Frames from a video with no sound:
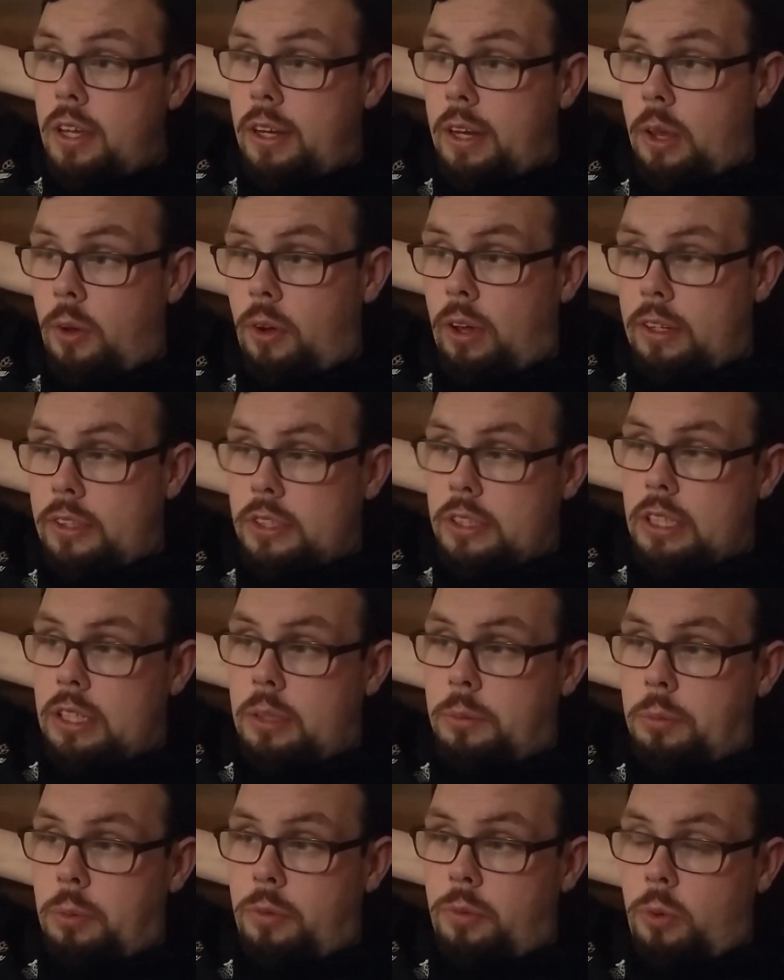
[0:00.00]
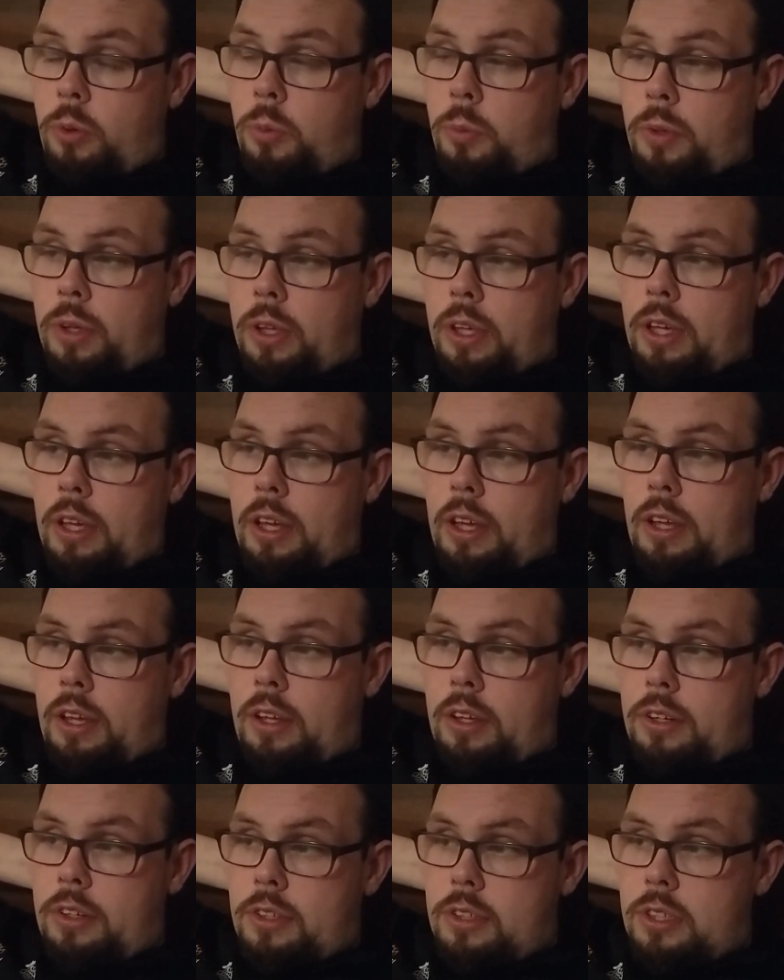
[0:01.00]
Now, I had said it before, we
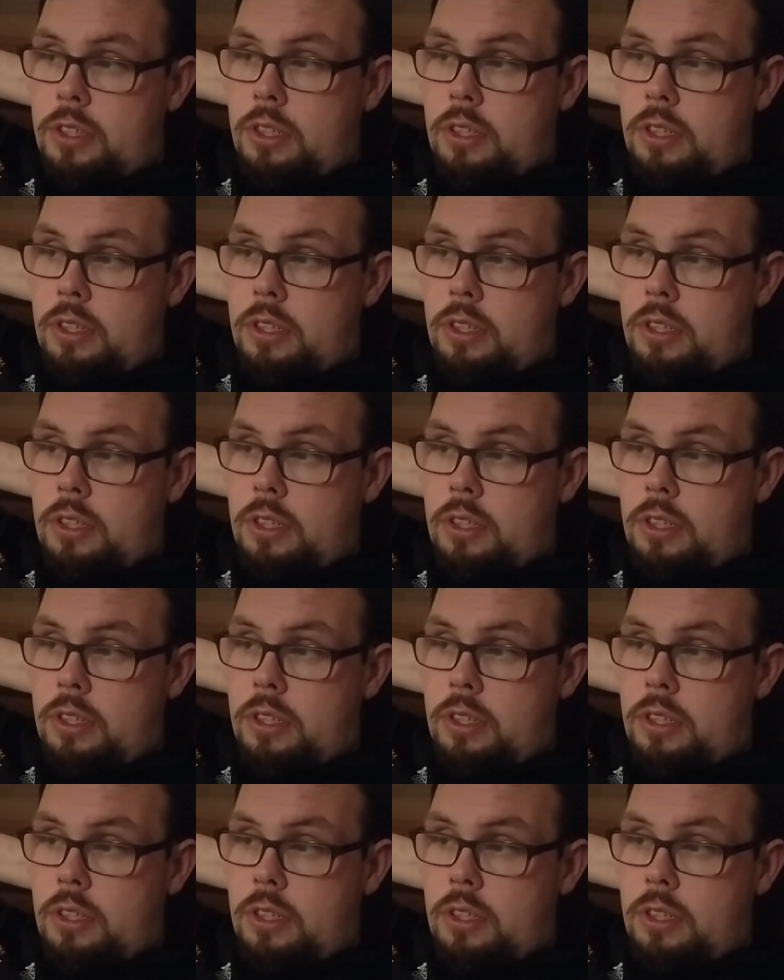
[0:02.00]
had,